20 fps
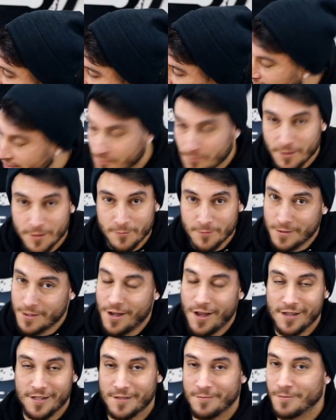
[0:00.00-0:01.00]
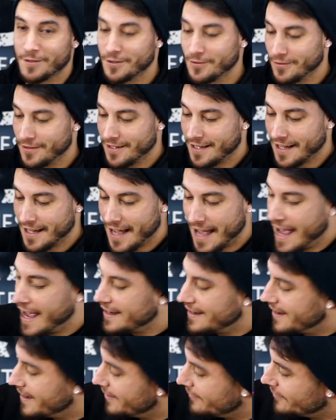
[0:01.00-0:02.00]
This one was awesome, dude. Like, I
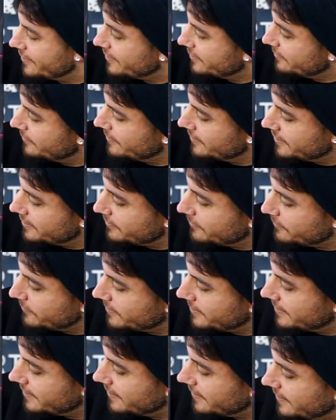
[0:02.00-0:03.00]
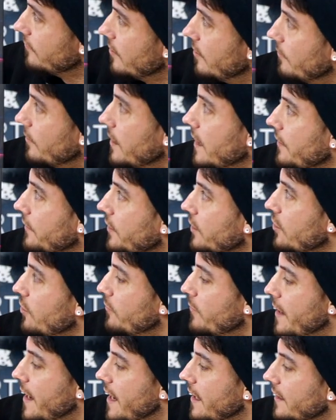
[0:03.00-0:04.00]
had to have this one. This one was sick. I'm gonna have to go
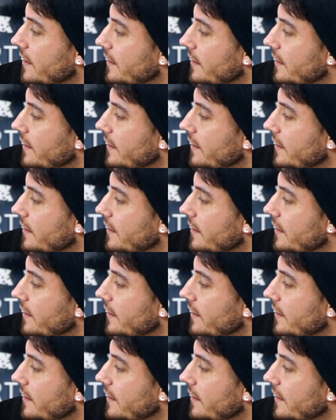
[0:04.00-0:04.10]
back